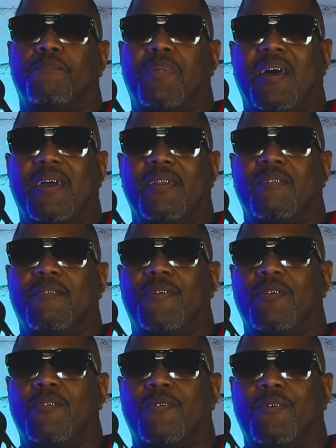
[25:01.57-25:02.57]
blind
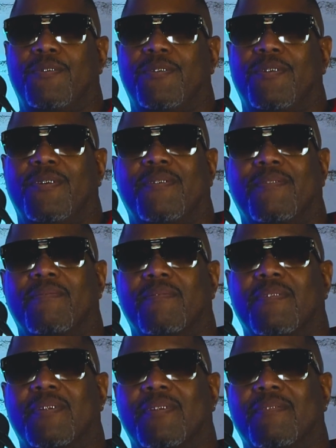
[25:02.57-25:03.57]
individuals.
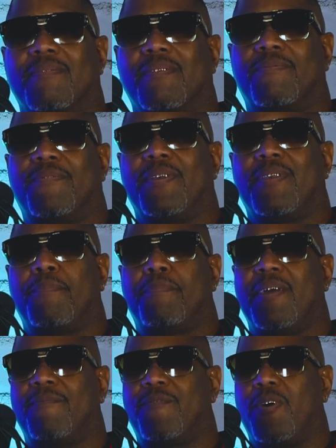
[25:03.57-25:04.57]

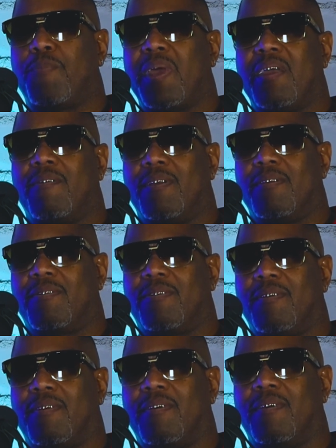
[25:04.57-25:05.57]
For
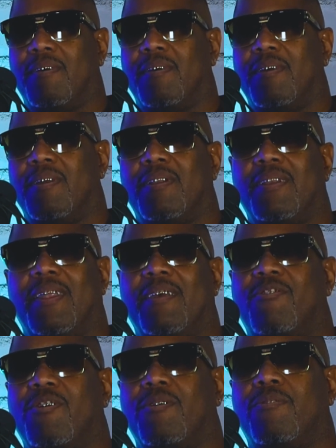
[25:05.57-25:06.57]
parents,
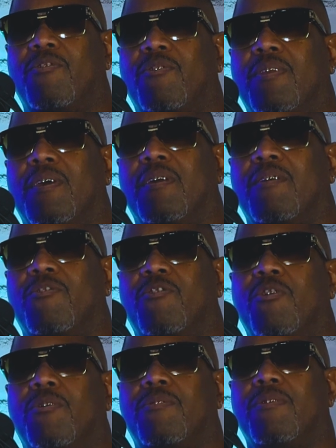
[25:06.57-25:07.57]
let your
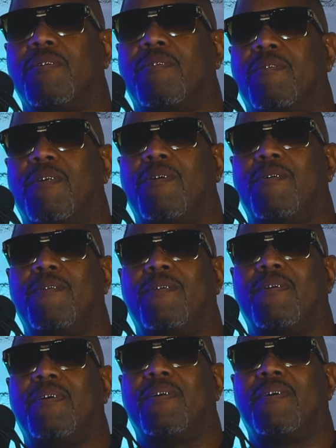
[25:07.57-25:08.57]
children grow
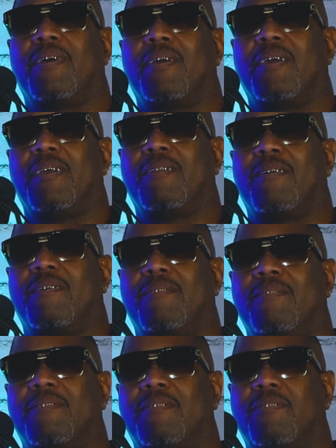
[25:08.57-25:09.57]
and
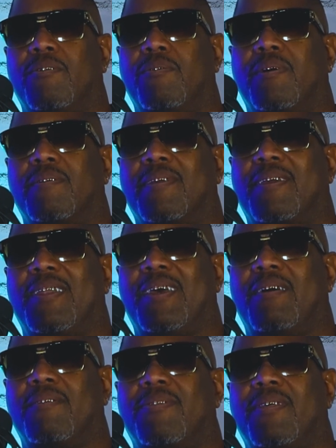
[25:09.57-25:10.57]
learn to
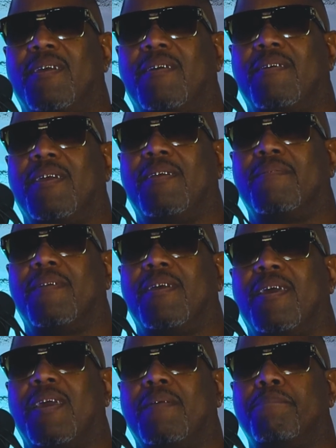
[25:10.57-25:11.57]
get out there
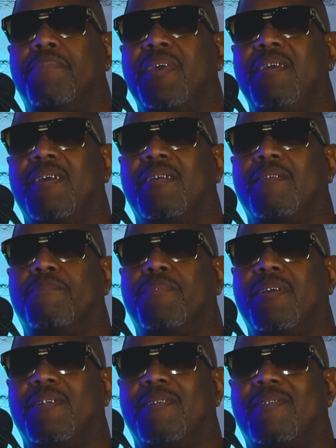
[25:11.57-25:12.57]
and be
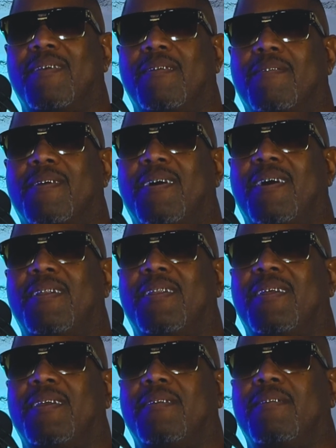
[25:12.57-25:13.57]
independent instead of
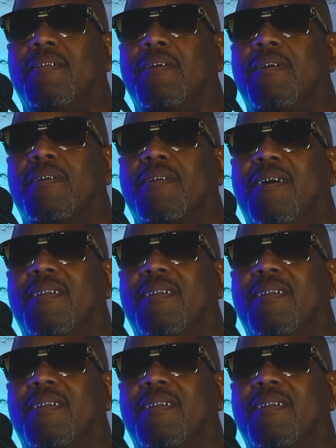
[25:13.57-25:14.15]
cuddling them.